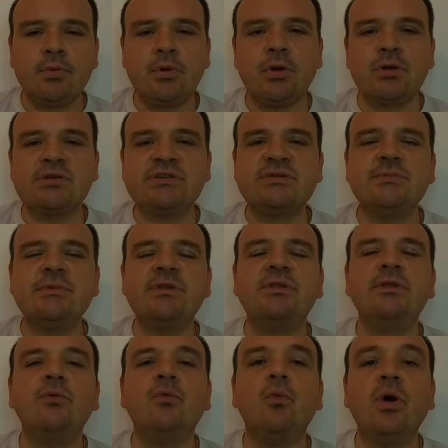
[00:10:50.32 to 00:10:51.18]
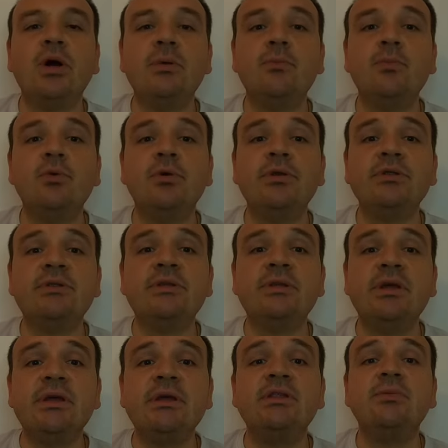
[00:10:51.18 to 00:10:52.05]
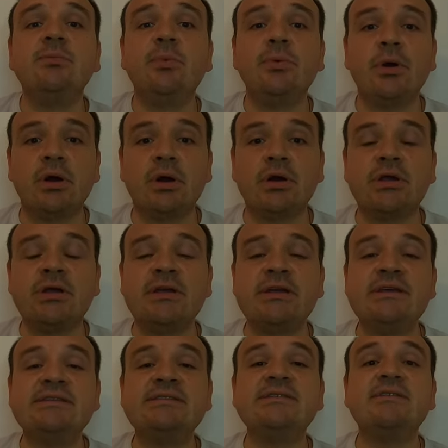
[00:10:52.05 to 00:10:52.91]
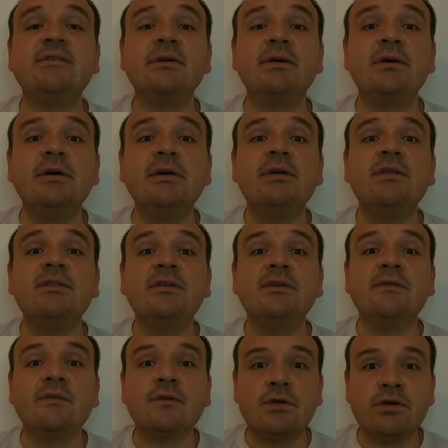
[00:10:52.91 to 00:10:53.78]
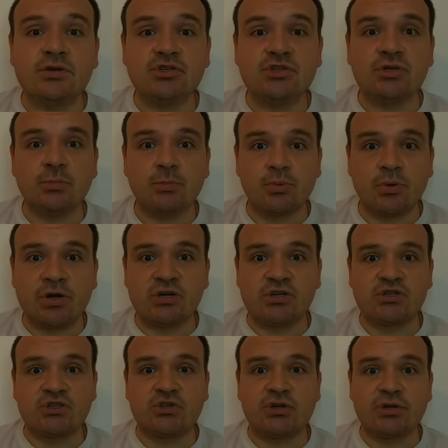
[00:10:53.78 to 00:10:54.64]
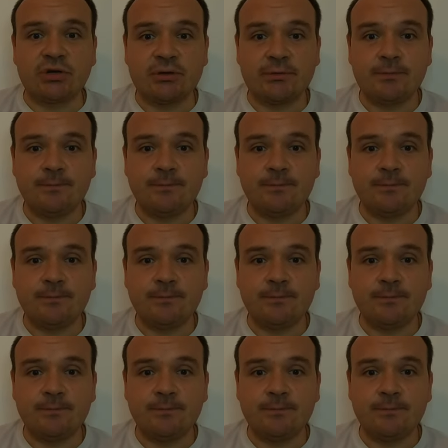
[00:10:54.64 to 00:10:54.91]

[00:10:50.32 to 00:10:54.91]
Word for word: approximately 1.8 bar is the differential pressure.